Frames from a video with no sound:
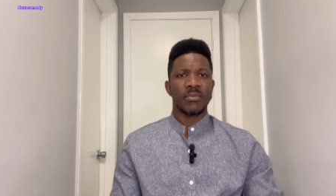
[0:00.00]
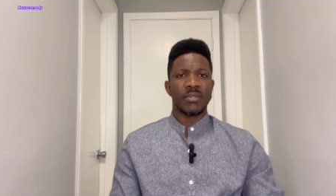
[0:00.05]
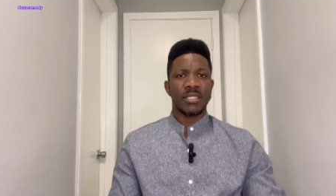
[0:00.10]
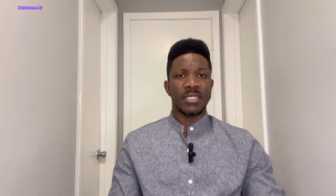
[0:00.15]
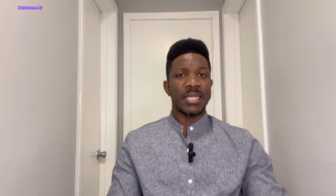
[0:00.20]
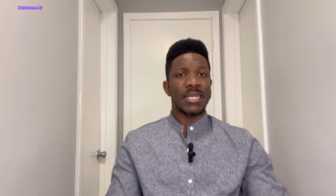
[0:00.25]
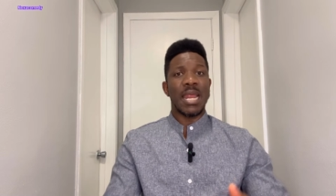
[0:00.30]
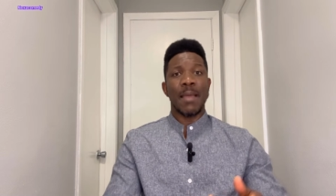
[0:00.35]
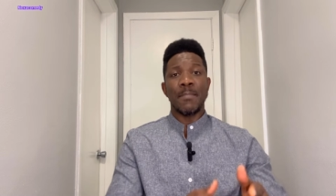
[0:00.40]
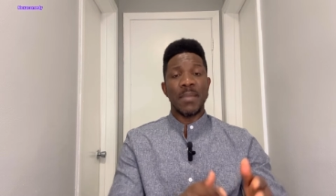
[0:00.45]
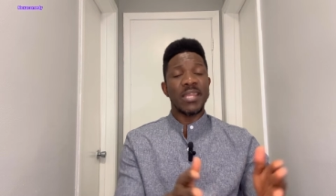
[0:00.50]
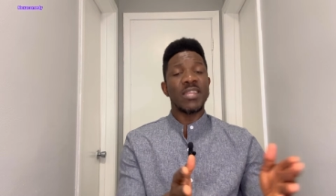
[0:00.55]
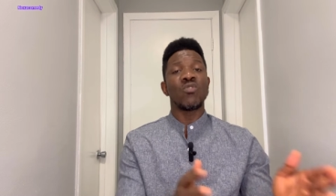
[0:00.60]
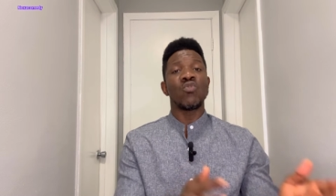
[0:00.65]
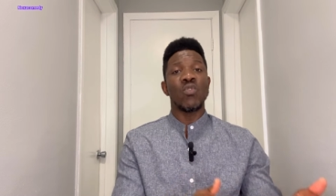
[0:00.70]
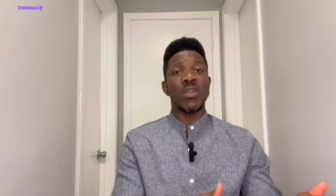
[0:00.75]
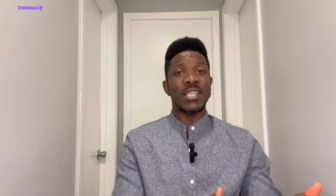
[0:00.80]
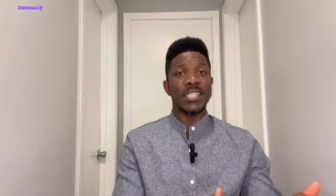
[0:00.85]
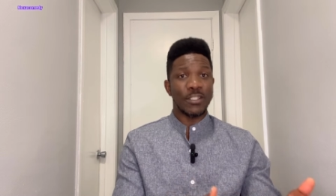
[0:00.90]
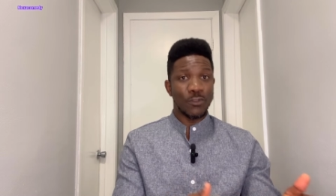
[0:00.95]
There are many
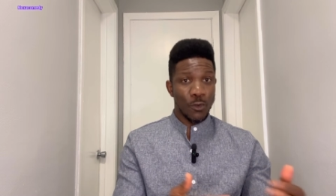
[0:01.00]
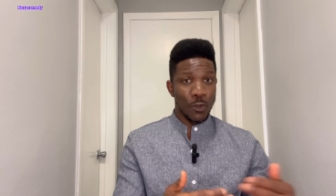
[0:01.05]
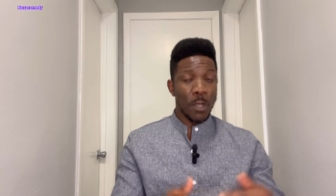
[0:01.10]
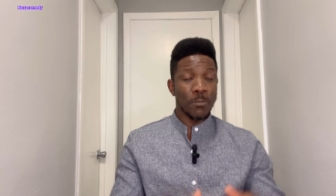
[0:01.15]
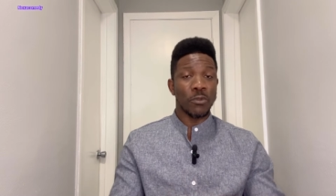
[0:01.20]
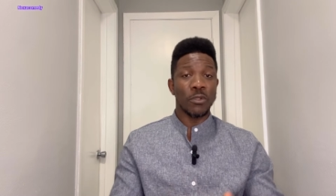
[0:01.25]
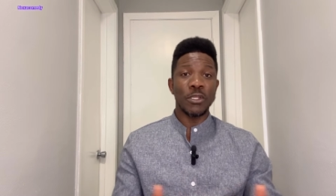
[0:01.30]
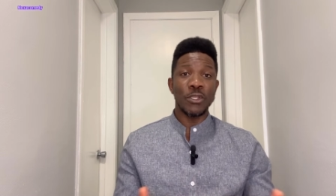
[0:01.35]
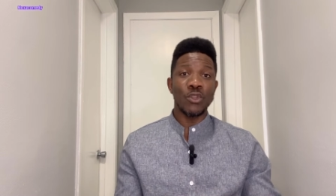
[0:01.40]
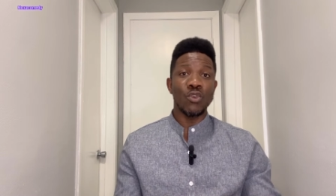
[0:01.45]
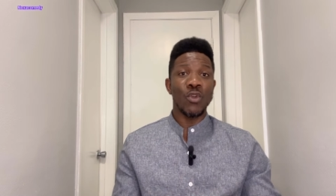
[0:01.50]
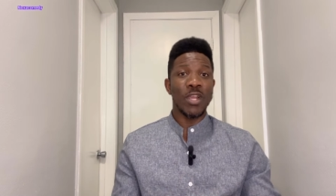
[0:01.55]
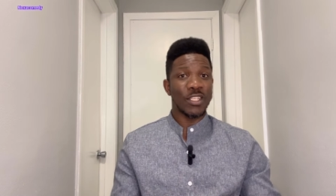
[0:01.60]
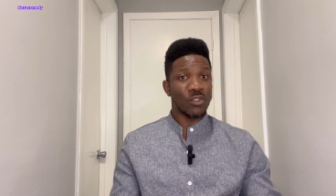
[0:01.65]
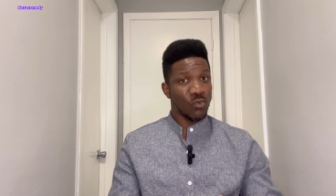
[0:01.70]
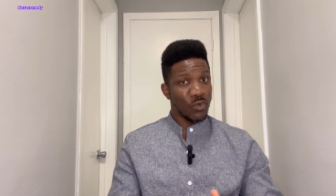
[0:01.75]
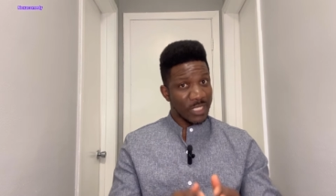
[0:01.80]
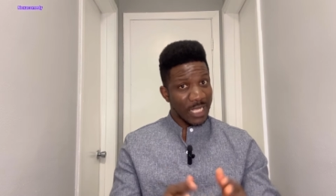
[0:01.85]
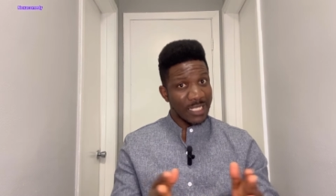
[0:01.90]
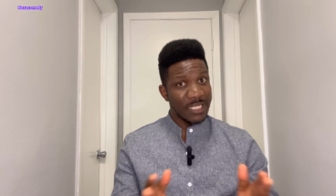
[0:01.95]
ways to come to the
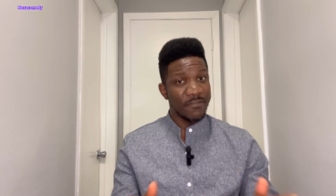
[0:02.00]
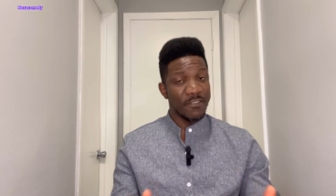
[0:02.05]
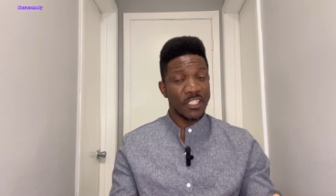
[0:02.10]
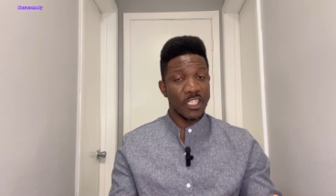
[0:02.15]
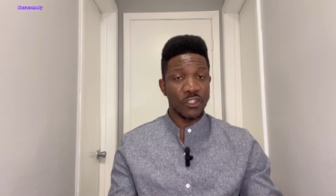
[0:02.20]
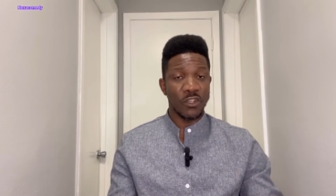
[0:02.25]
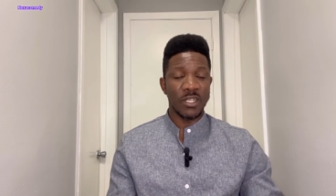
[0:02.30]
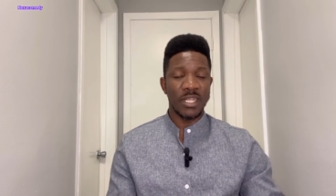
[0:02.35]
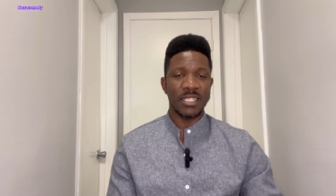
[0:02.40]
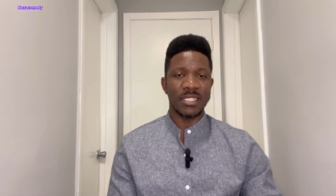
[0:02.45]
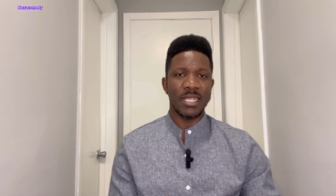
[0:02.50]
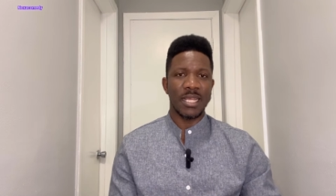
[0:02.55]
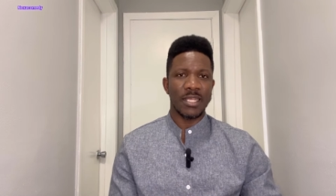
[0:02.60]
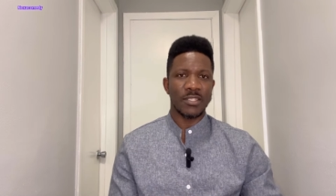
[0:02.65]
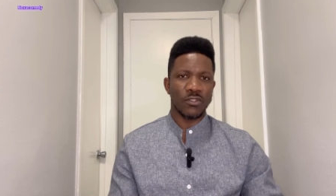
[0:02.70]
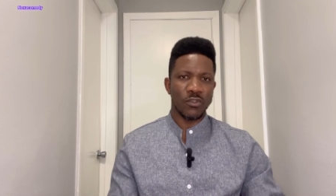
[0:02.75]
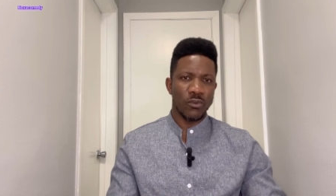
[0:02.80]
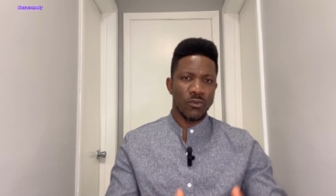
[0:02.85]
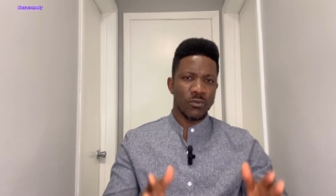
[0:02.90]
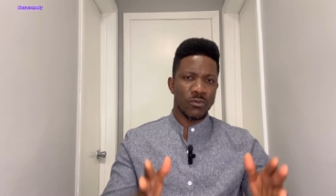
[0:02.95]
US without invitation letter.
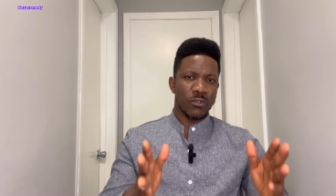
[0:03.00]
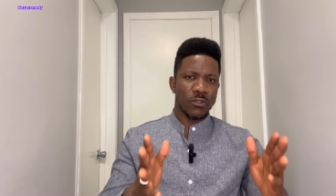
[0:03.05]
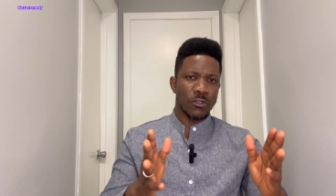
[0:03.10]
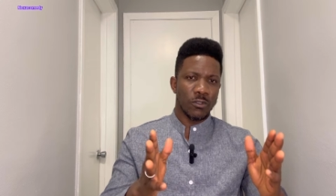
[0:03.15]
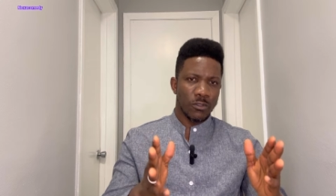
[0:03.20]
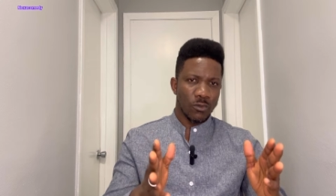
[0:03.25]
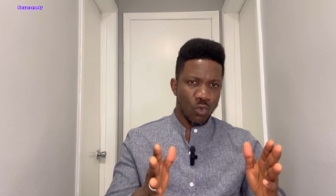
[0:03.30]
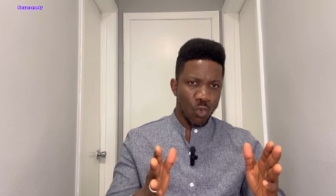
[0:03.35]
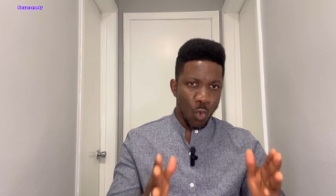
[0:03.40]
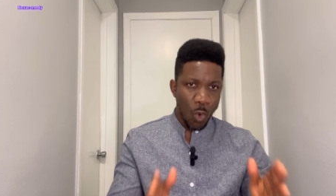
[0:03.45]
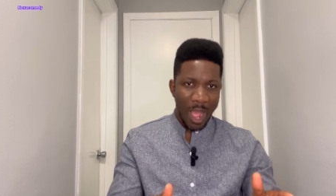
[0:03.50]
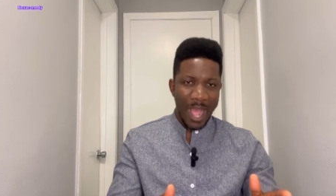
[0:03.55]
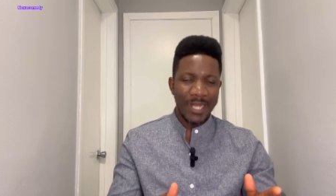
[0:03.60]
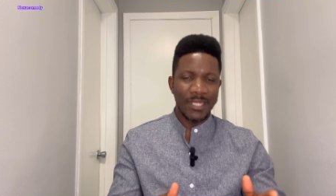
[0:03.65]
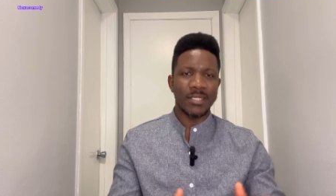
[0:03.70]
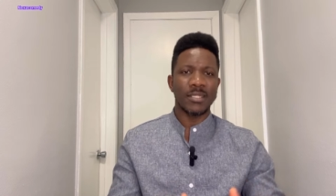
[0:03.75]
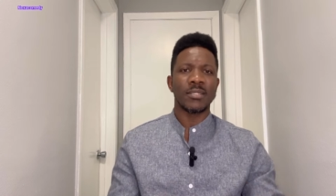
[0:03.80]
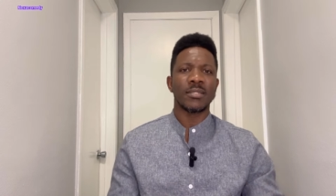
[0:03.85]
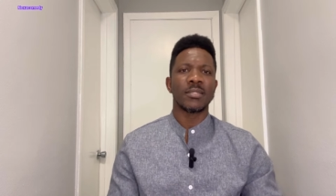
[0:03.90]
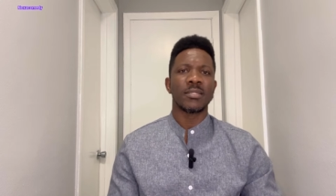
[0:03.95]
So, one,